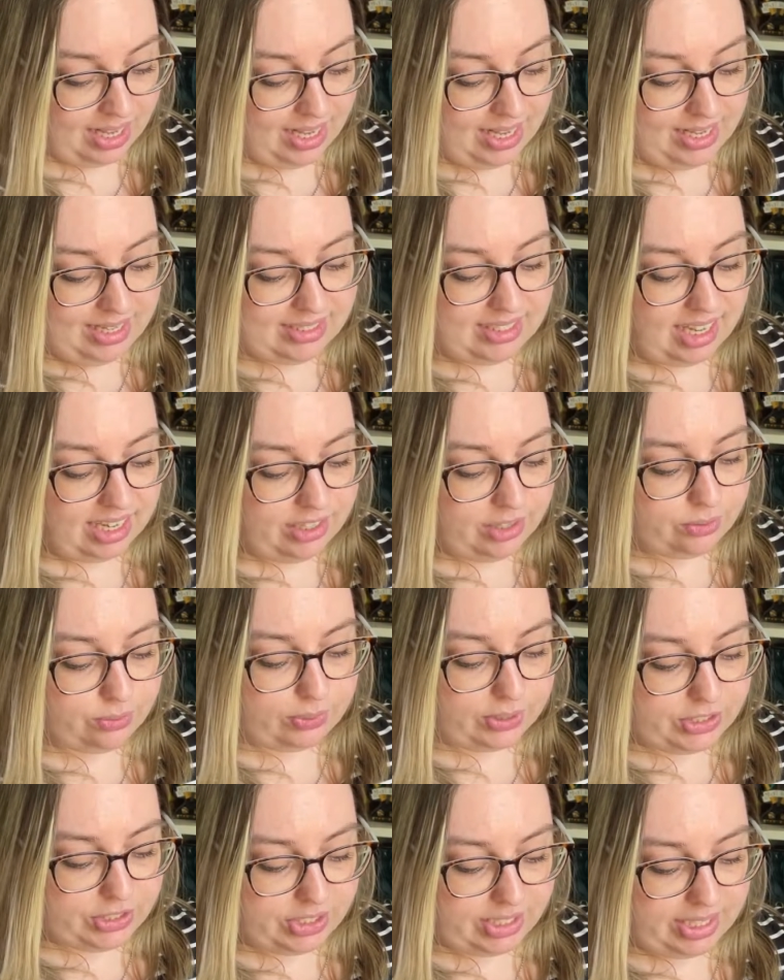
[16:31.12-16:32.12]
Set in a
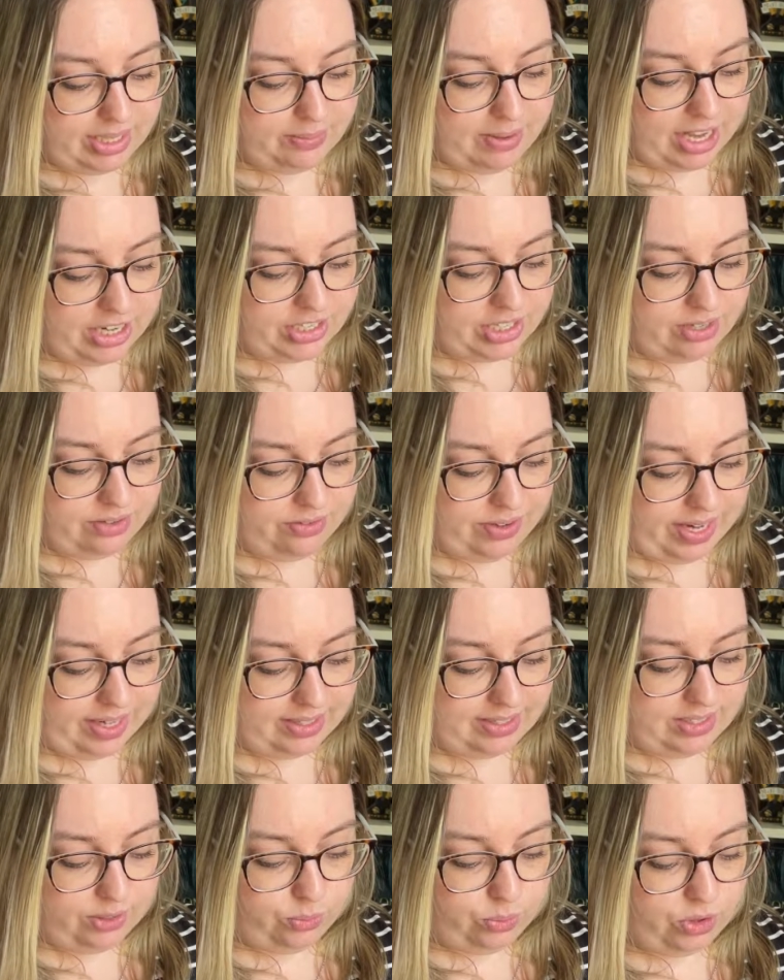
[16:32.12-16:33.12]
richly imagined
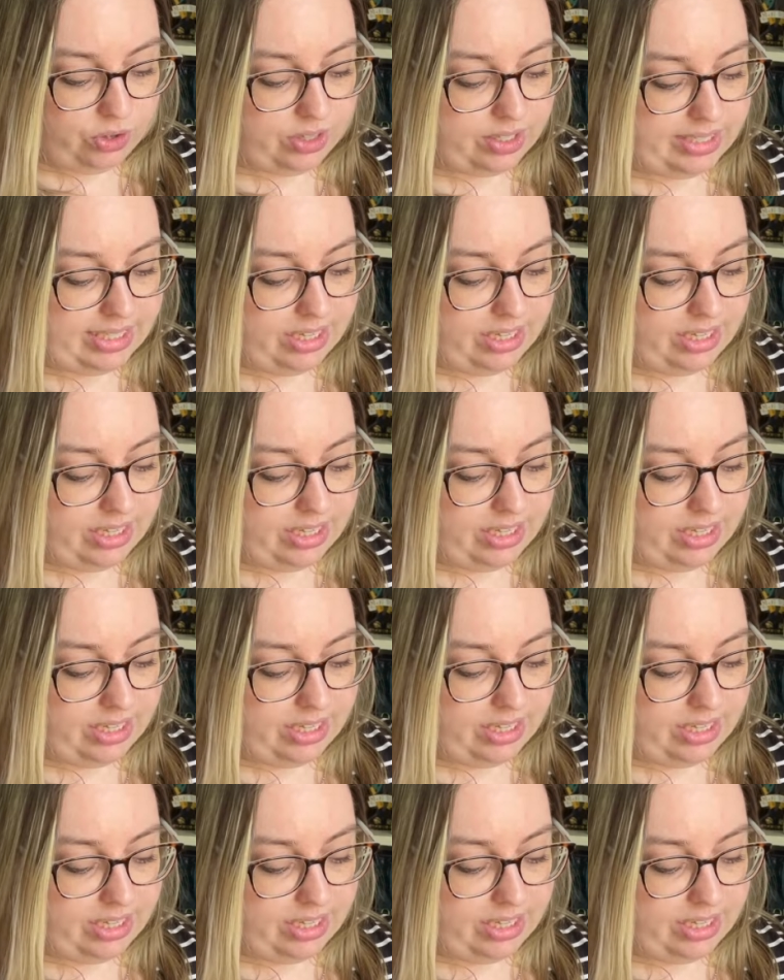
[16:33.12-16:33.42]
fantasy world,